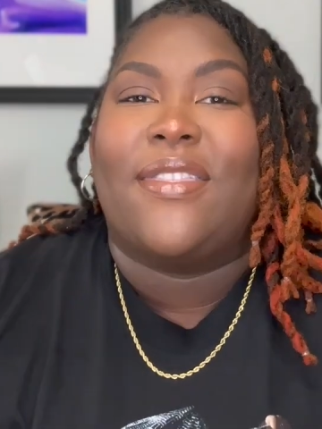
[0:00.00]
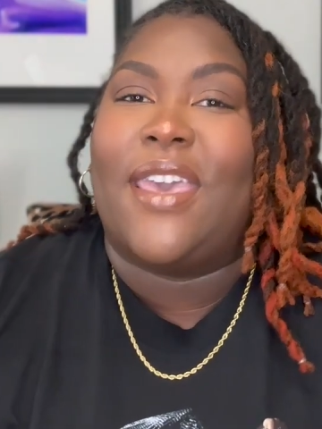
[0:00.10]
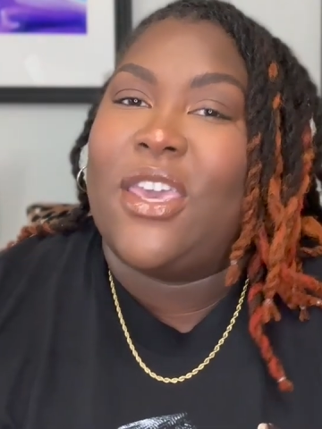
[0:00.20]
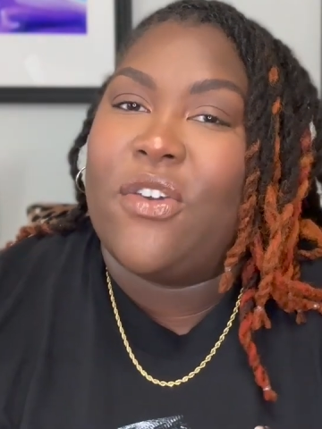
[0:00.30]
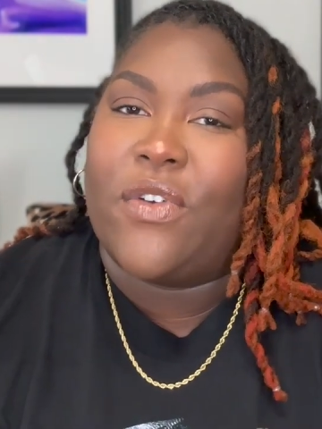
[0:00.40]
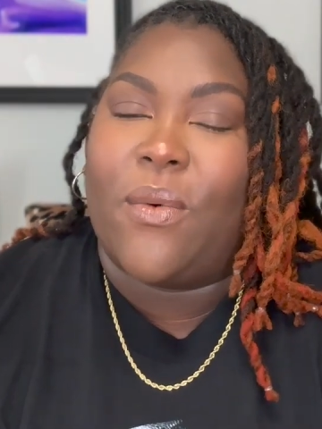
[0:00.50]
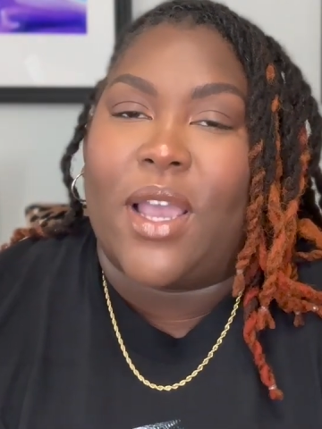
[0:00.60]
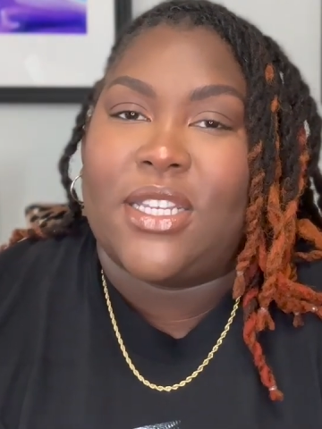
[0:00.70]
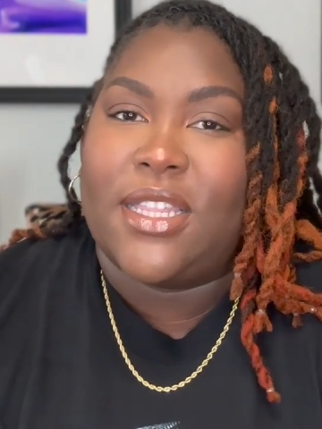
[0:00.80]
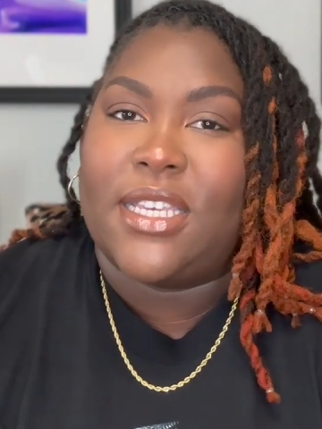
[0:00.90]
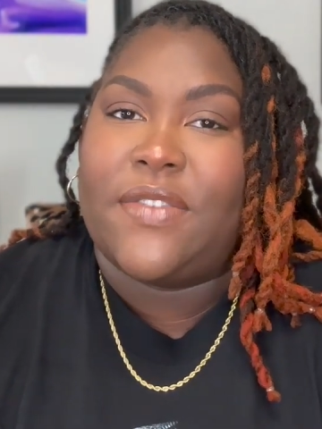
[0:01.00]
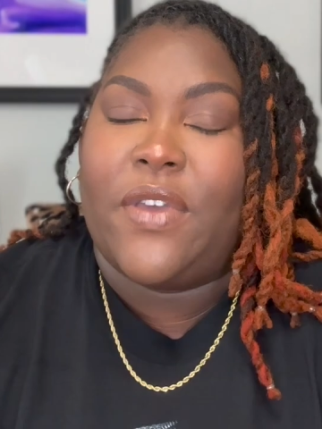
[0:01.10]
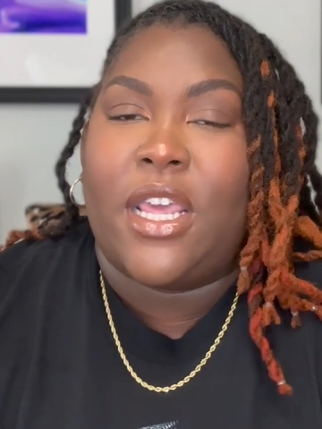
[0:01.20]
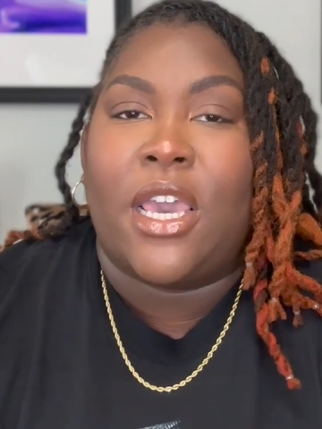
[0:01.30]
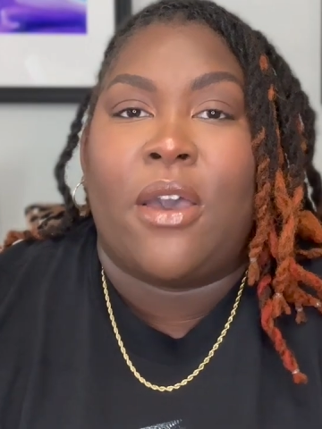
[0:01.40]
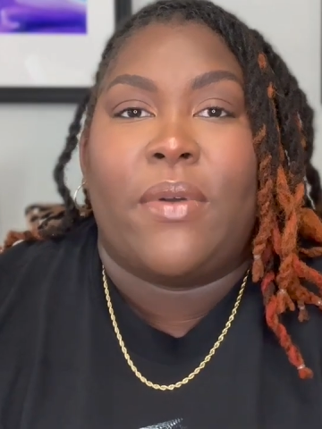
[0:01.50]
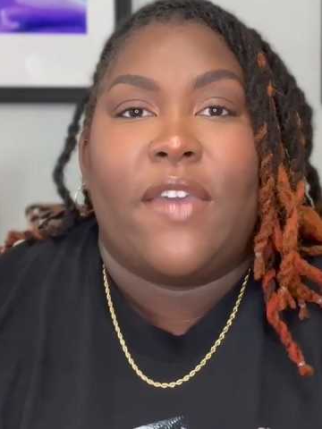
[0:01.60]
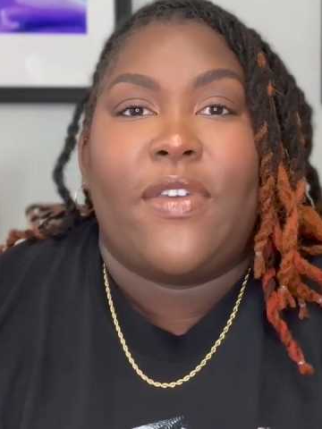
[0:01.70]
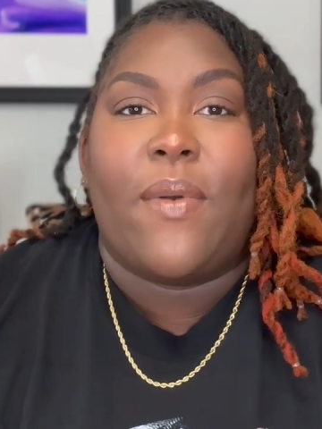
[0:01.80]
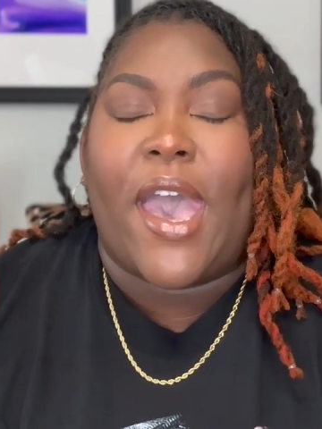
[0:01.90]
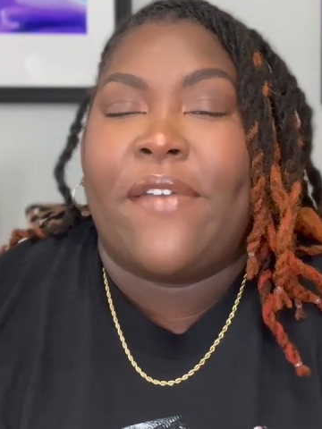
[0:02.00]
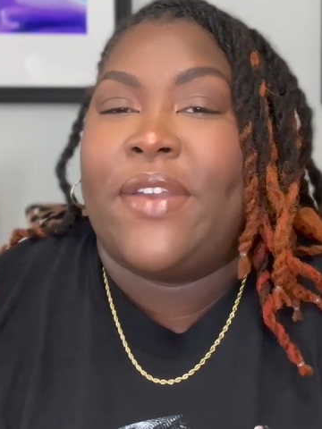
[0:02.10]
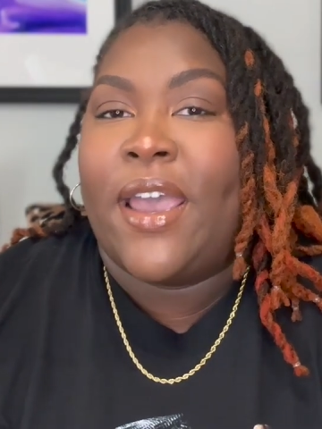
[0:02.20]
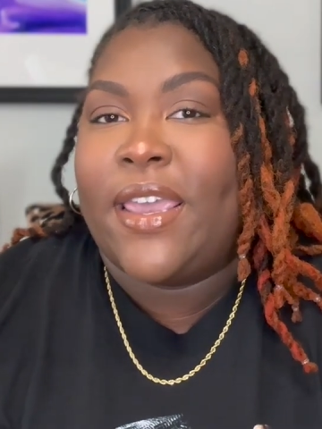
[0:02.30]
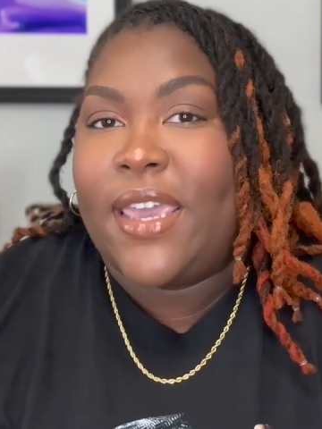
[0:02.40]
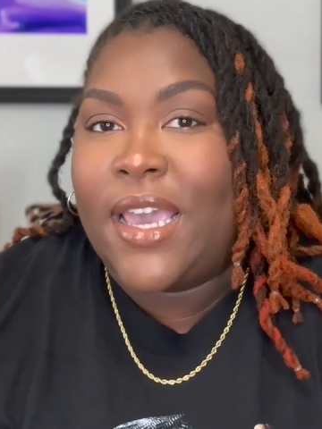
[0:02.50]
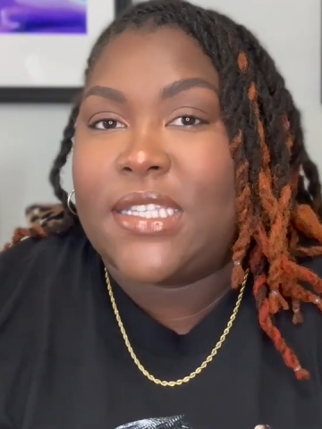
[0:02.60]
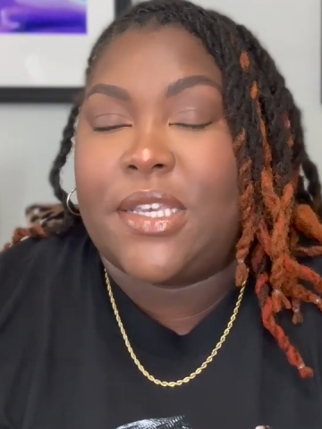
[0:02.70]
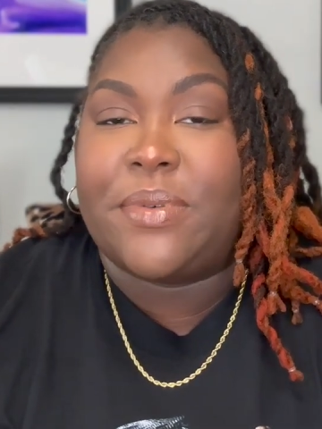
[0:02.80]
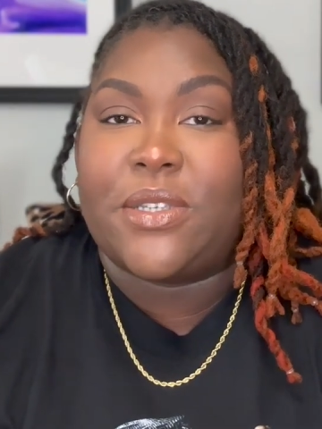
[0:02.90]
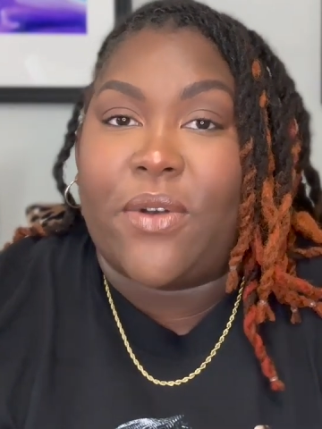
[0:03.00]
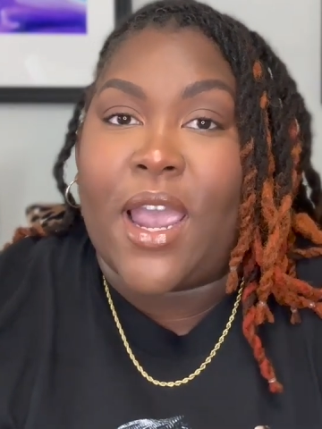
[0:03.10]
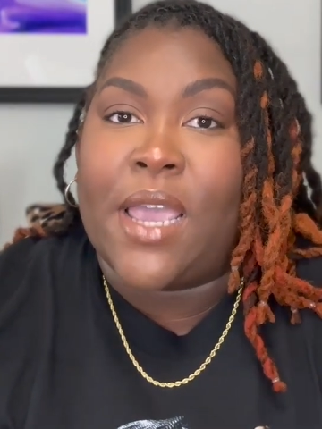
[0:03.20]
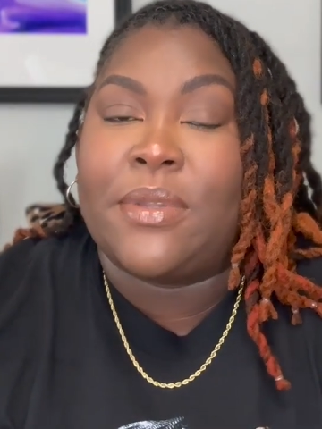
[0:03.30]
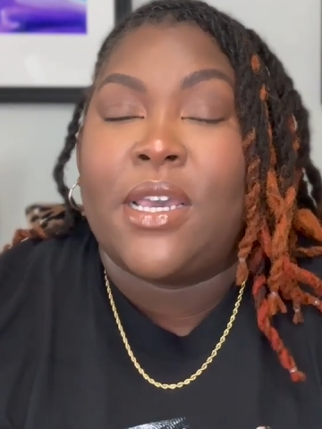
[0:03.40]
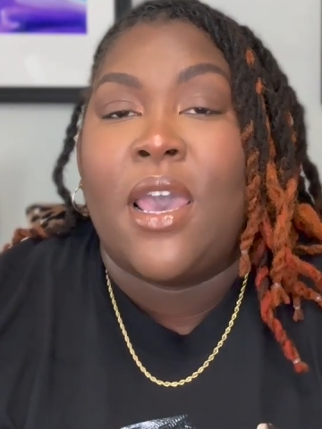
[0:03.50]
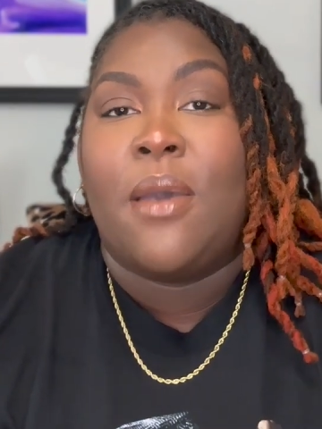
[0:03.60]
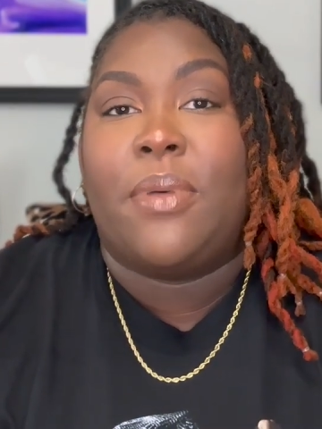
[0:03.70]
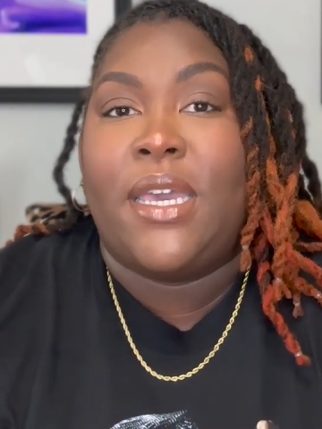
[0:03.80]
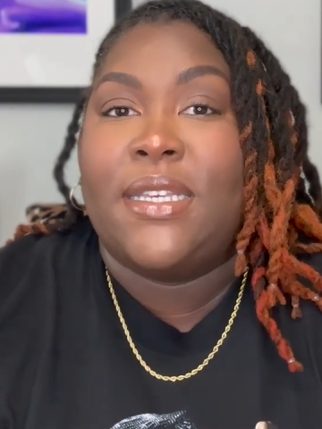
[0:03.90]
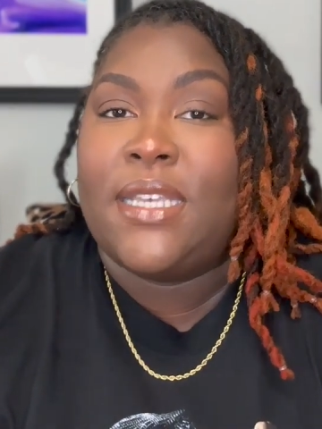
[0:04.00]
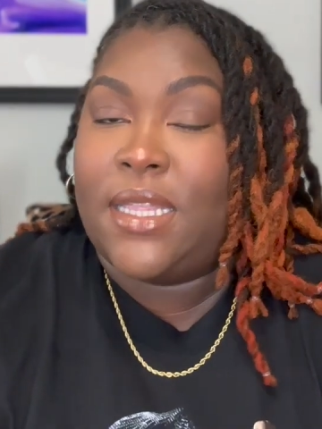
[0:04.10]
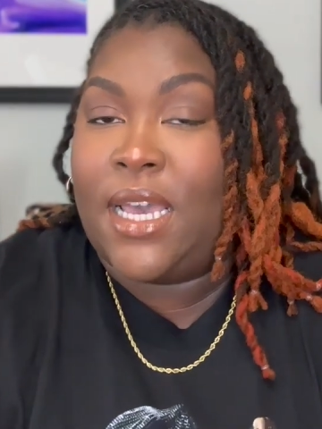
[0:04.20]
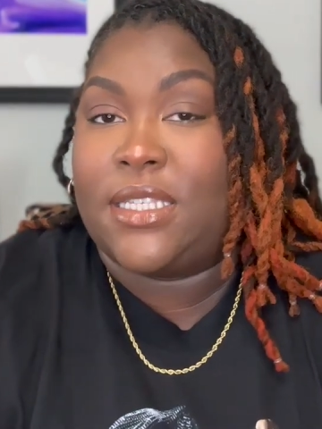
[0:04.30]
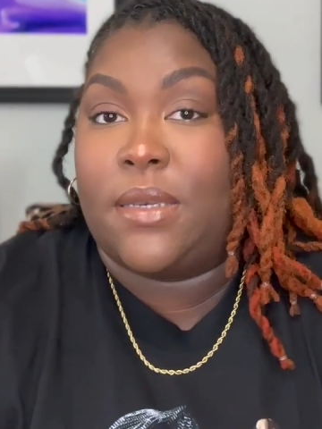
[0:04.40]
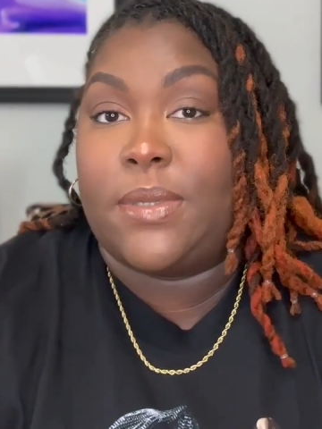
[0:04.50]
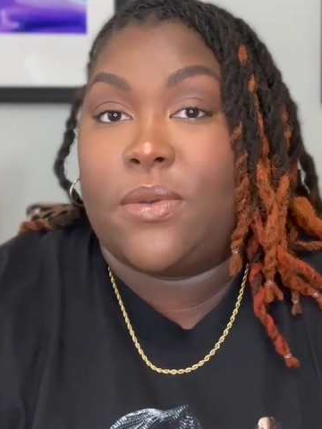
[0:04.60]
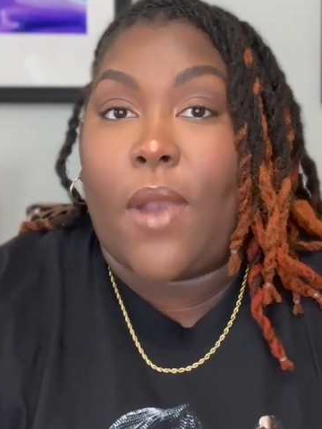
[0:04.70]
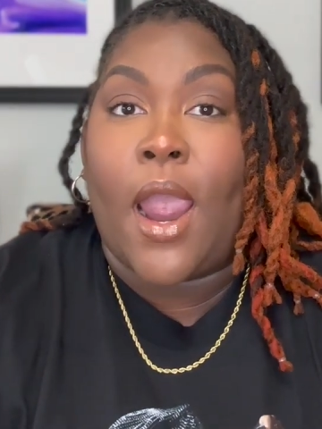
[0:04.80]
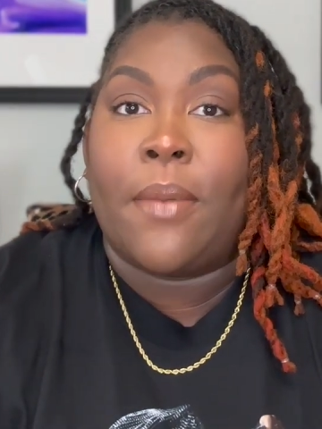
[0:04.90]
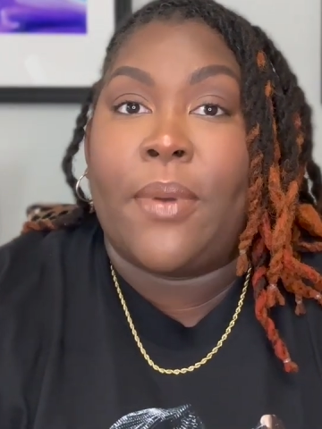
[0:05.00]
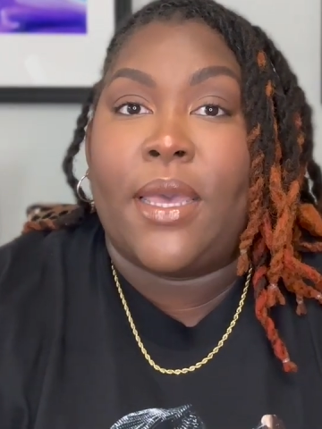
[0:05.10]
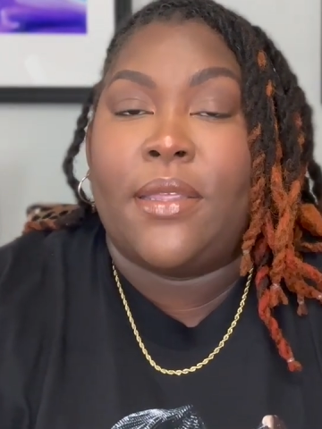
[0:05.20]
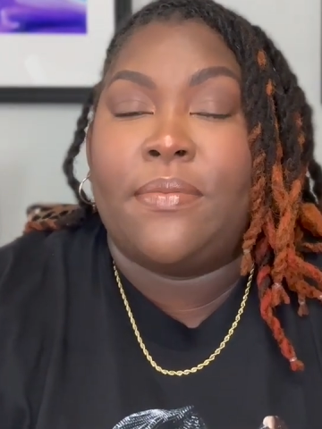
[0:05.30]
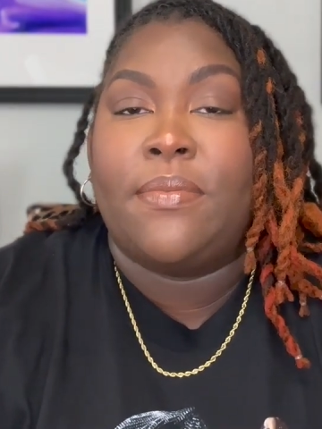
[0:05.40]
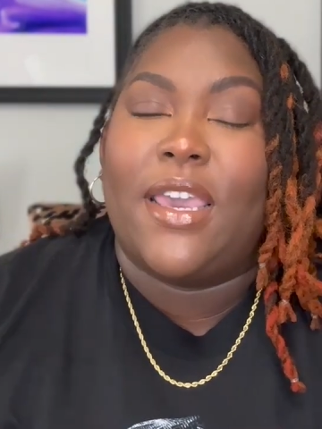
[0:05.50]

Thank you for watching this video. If you have not yet subscribed, please hit that subscribe button.